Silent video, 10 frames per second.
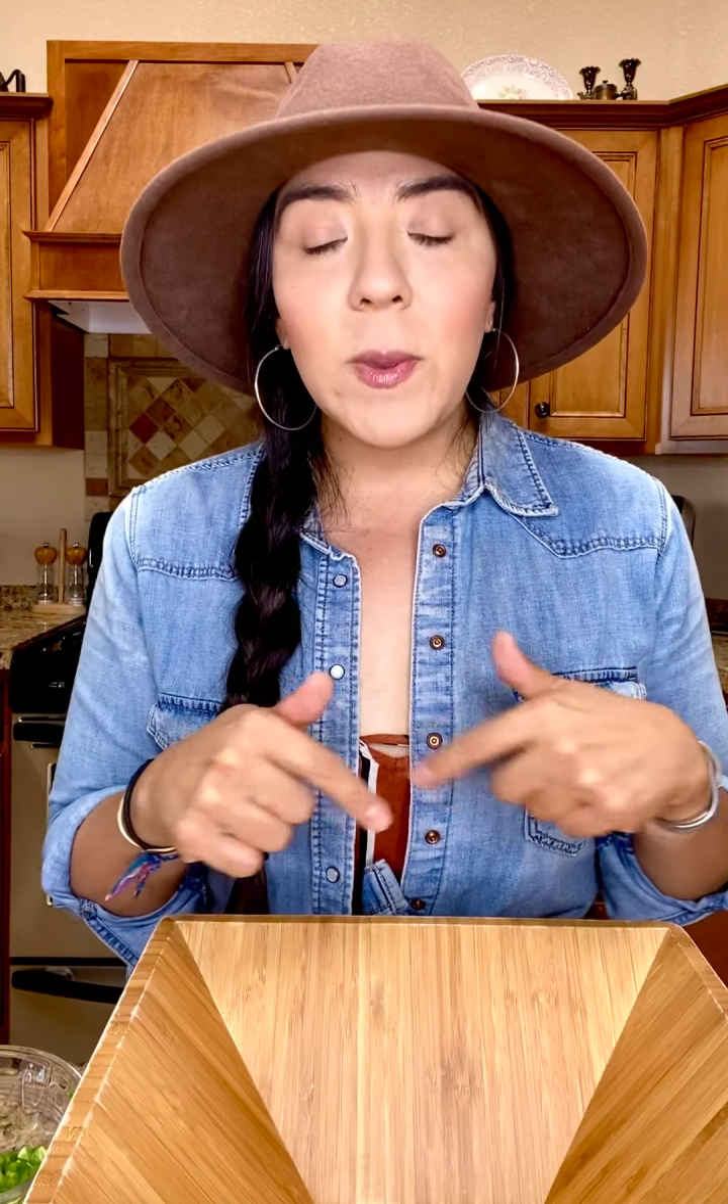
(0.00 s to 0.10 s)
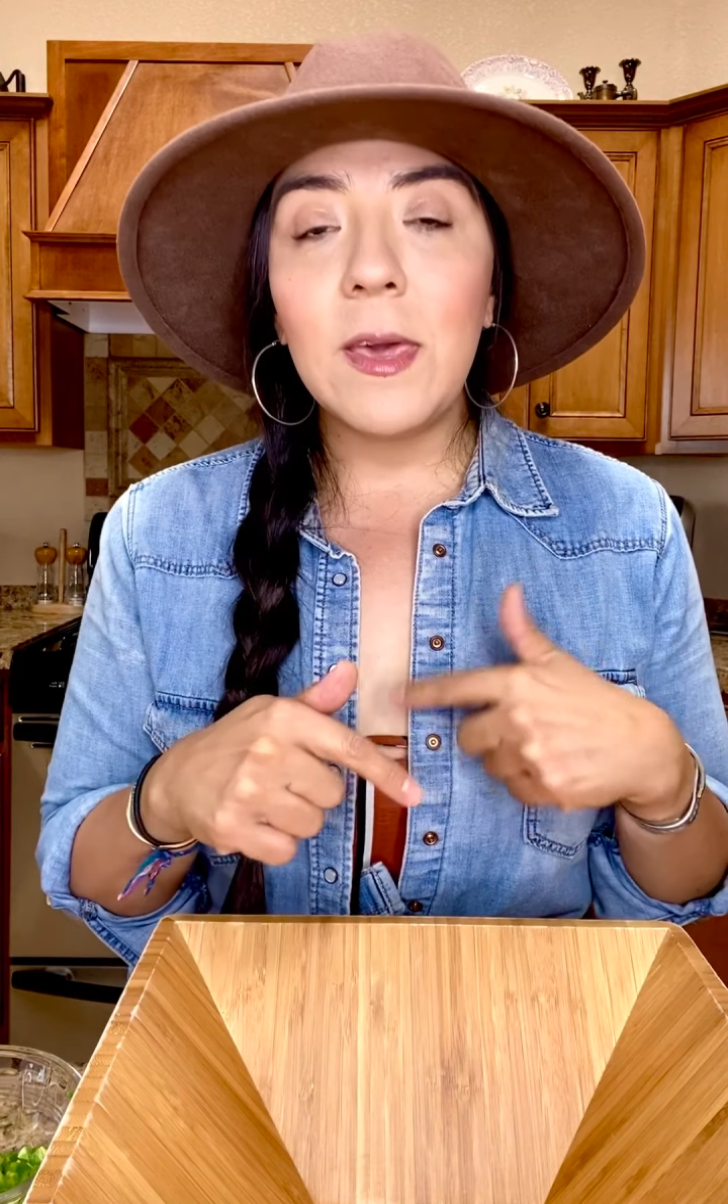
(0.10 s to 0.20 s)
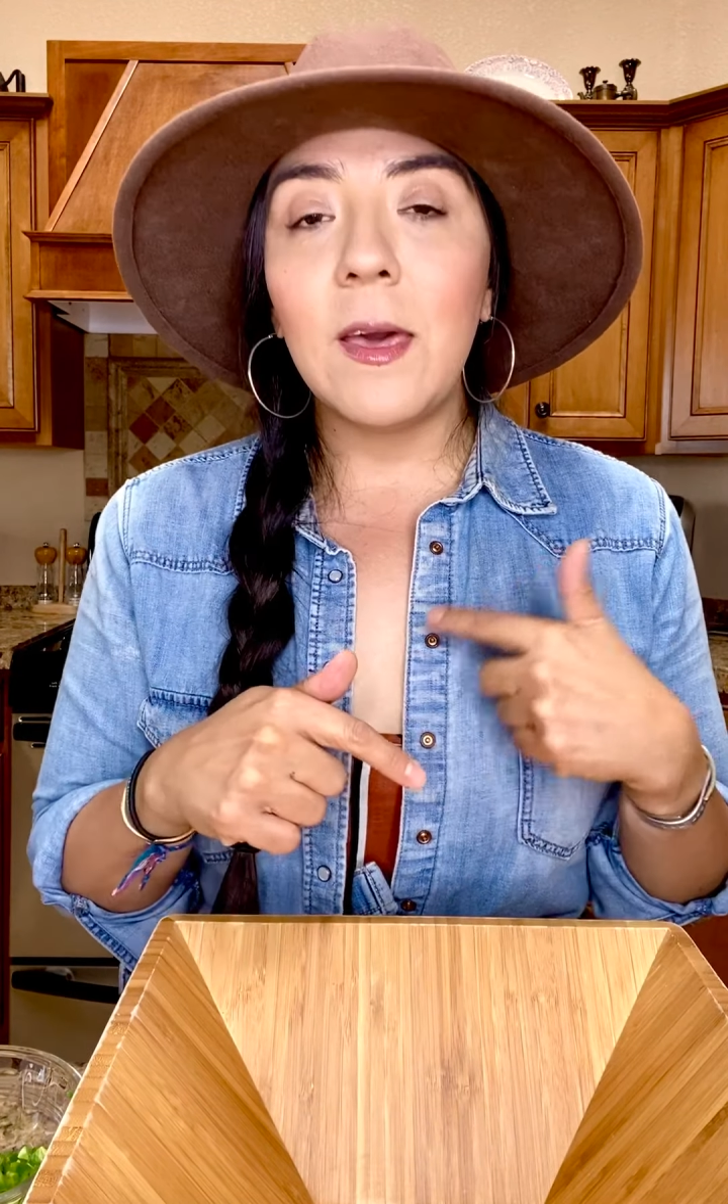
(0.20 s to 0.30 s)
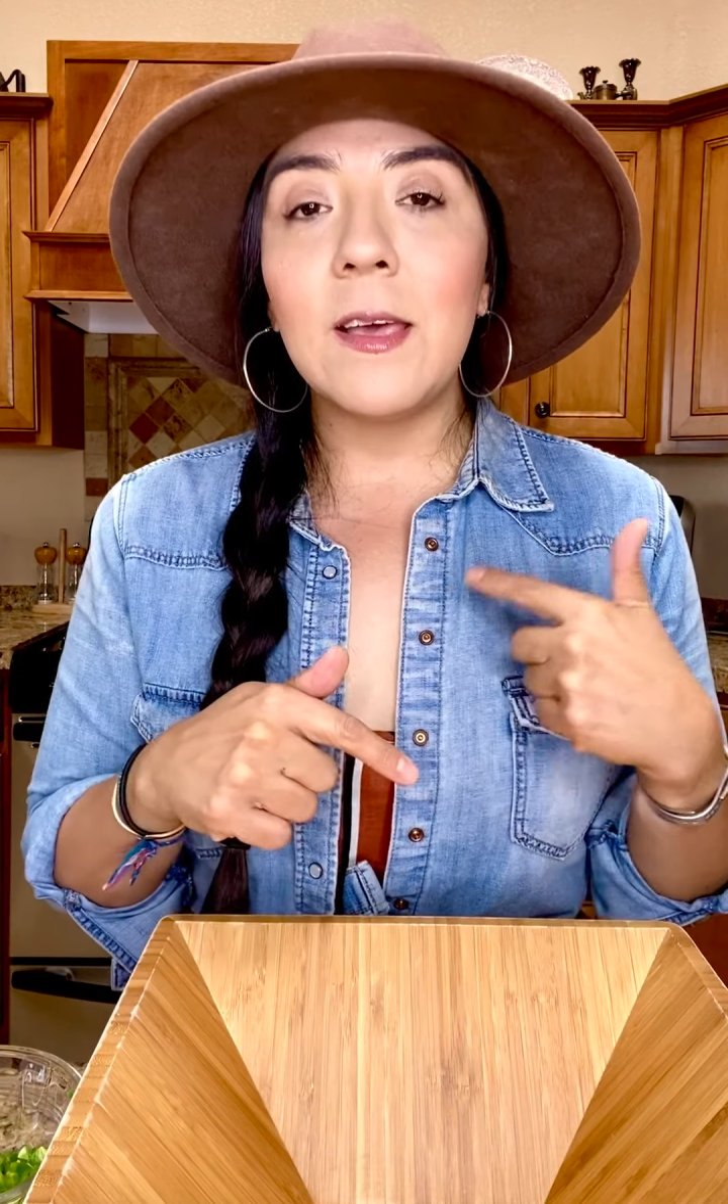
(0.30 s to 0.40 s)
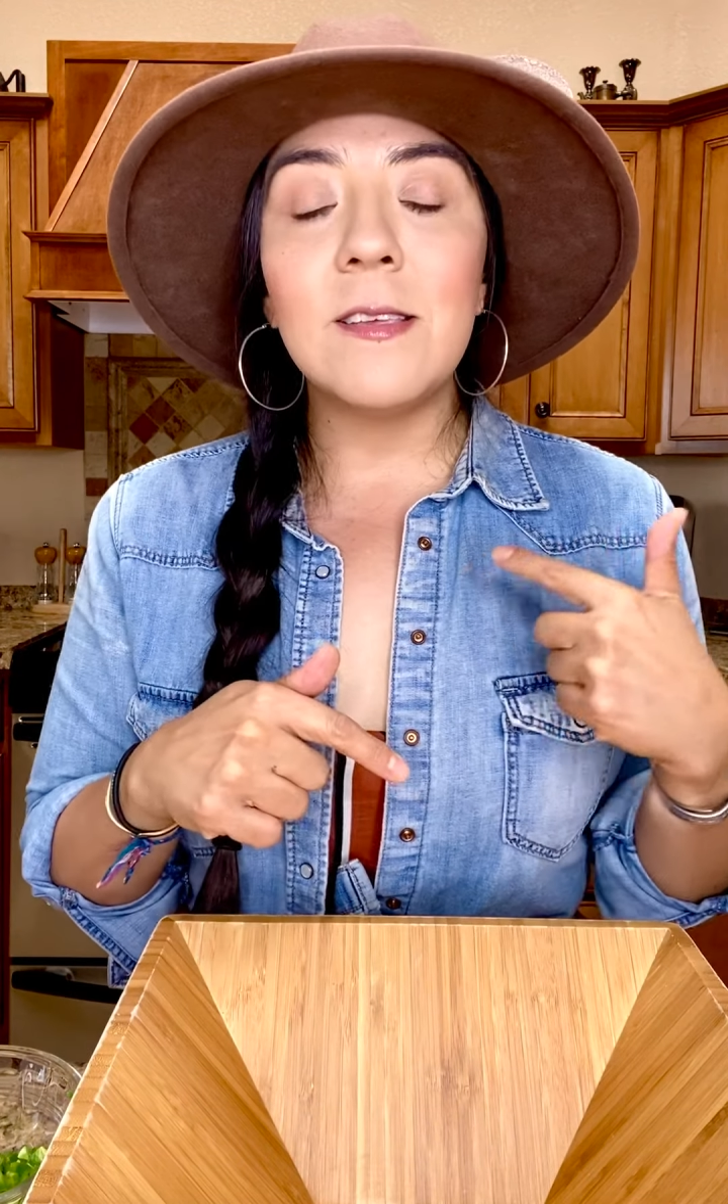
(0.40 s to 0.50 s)

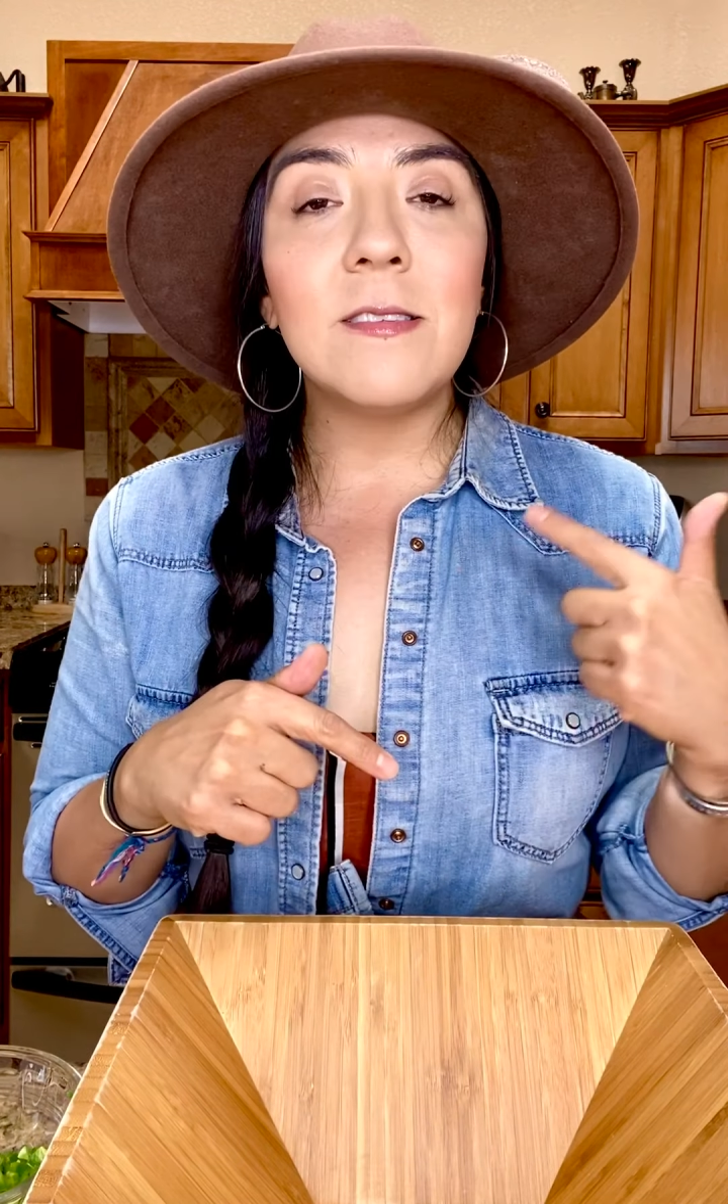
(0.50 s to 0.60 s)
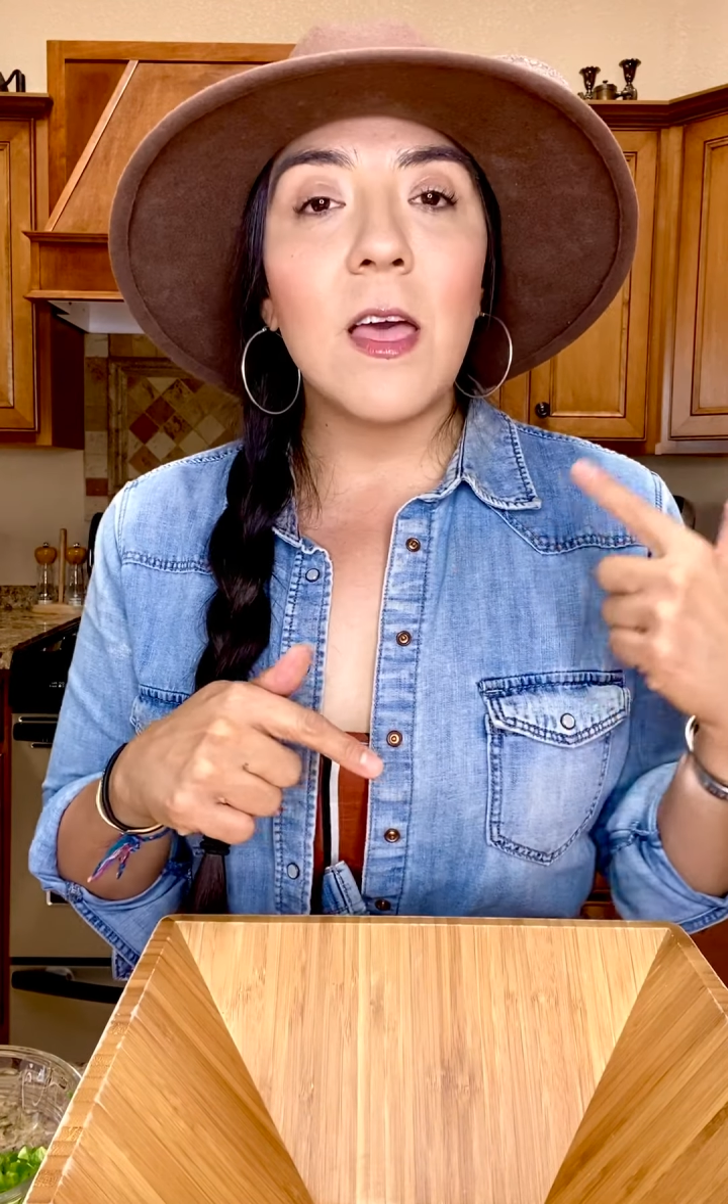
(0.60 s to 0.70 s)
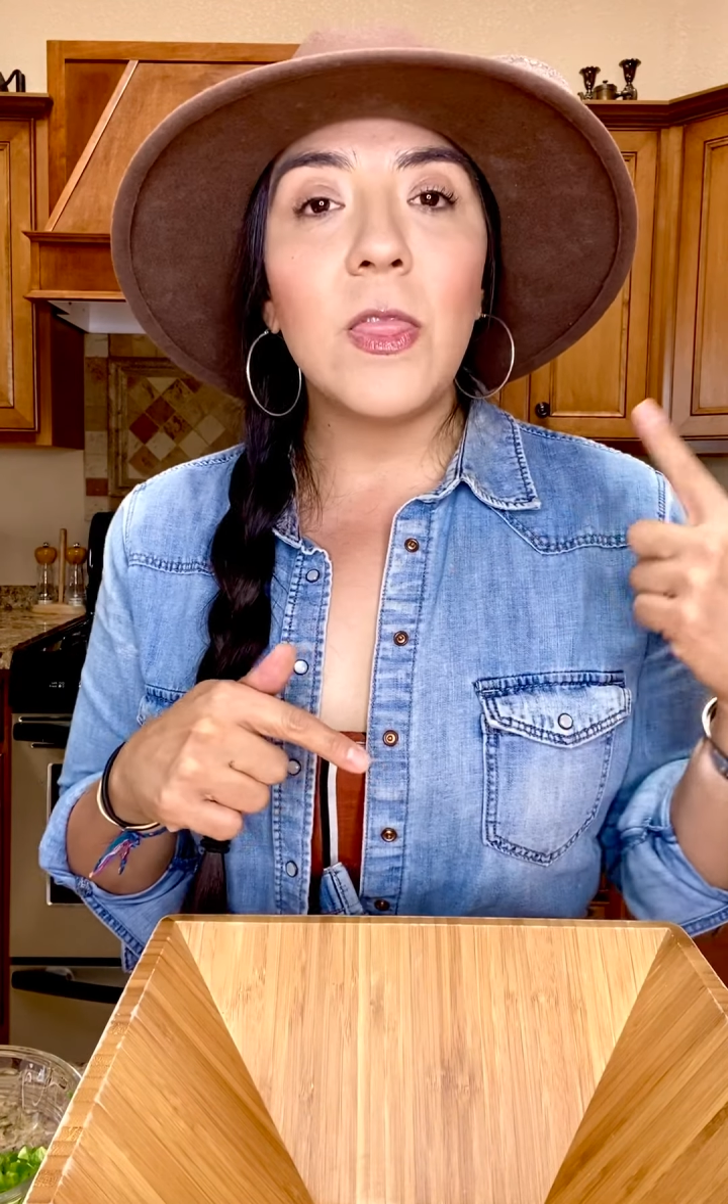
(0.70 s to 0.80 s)
because